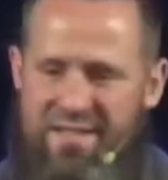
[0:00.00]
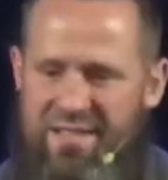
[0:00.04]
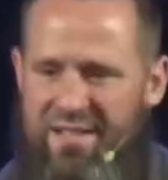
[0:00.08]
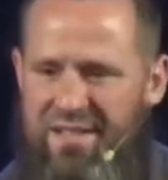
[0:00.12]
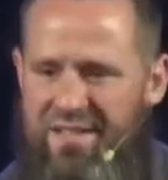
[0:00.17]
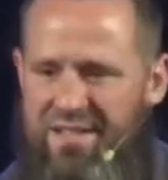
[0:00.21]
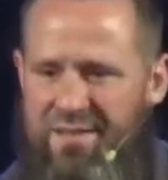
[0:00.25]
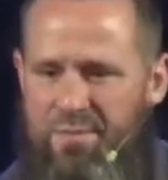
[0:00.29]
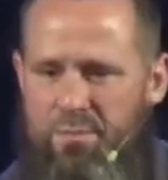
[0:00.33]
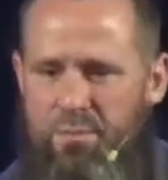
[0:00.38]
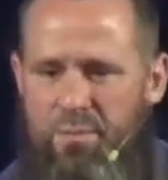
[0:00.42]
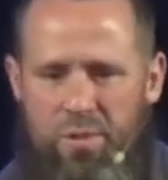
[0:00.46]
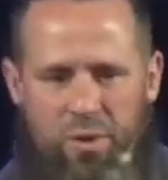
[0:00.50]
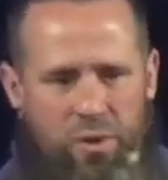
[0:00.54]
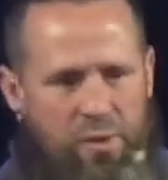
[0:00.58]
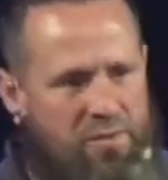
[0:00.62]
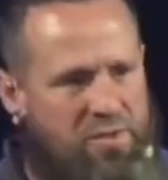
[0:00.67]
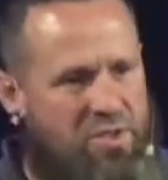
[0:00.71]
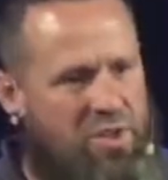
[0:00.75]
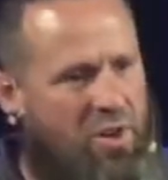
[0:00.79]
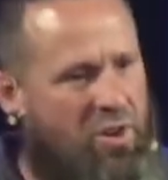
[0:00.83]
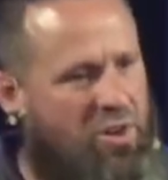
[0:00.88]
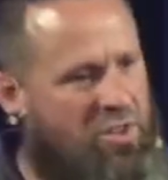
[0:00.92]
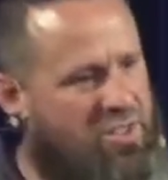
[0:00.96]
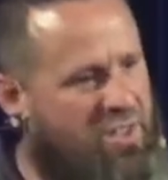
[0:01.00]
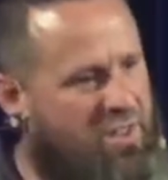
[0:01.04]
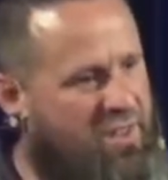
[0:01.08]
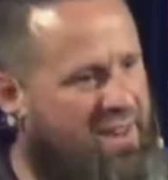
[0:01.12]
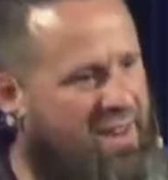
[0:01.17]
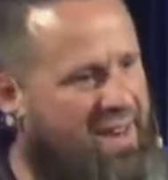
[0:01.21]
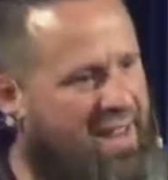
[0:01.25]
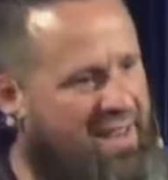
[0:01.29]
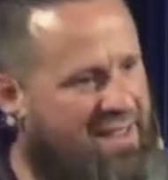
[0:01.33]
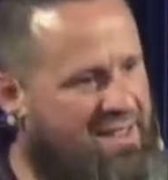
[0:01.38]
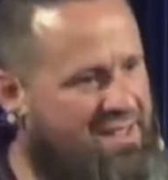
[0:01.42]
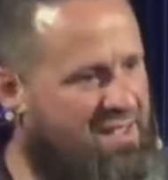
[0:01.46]
Jesus moves
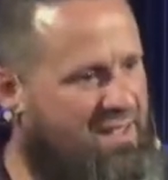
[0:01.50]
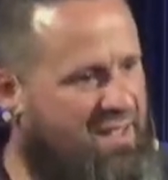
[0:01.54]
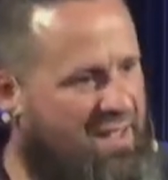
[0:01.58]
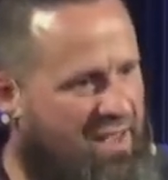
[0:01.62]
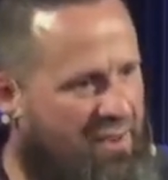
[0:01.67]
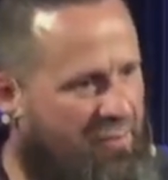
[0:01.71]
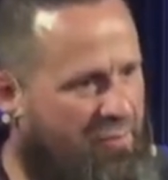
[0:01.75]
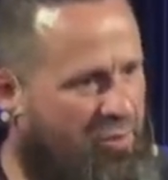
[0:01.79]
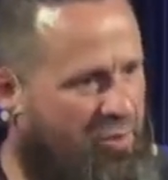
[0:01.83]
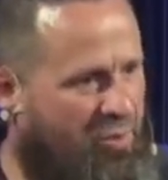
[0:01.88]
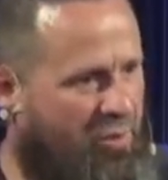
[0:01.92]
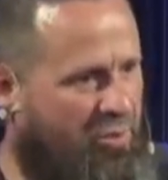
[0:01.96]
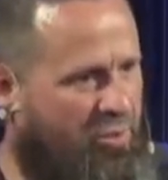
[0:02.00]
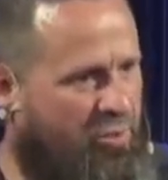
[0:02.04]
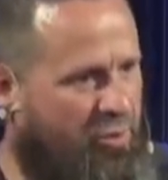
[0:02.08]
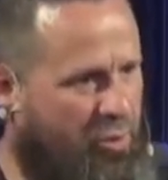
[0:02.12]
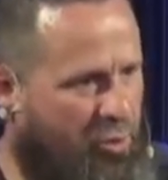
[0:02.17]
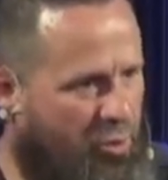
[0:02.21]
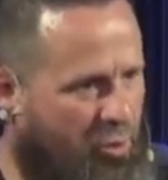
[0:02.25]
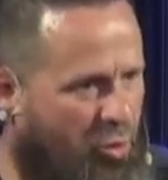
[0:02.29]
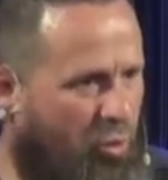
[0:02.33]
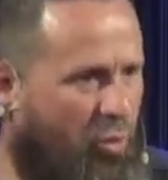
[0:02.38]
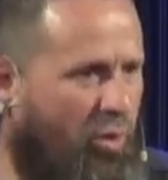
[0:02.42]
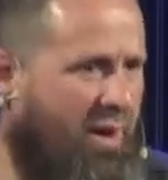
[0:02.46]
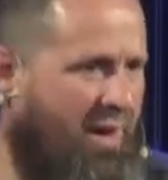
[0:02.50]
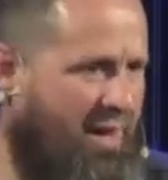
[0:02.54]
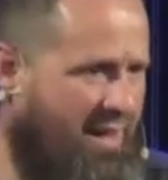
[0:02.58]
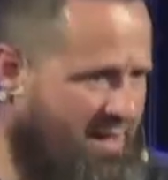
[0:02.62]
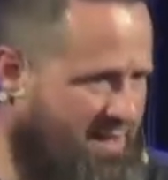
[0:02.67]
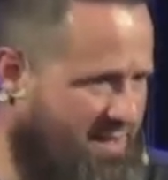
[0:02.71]
her to the next level through